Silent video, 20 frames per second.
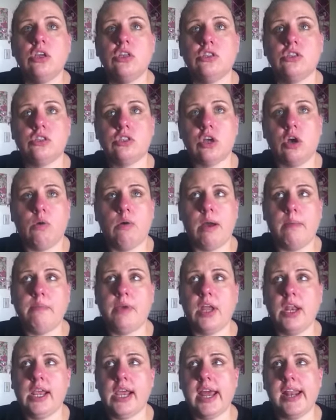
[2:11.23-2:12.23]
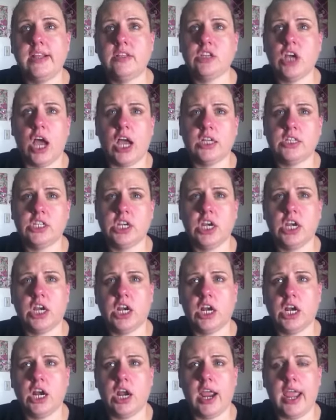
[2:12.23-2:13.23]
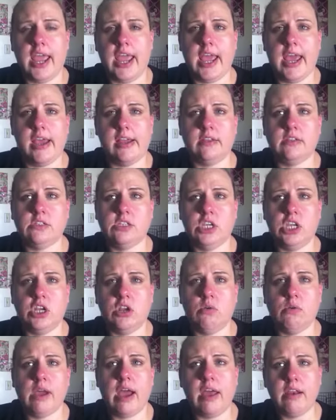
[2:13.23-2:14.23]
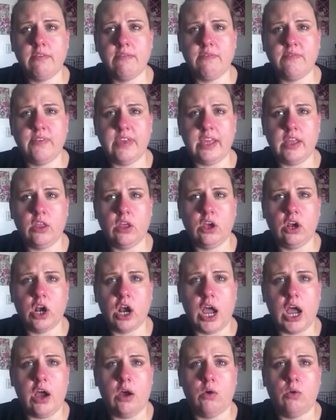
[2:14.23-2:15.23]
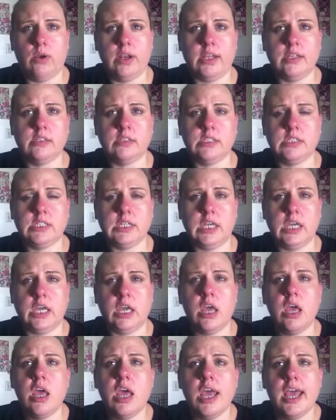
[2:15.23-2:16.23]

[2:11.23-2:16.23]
So I'm going to kind of talk to her and, you know, kind of feel her out and see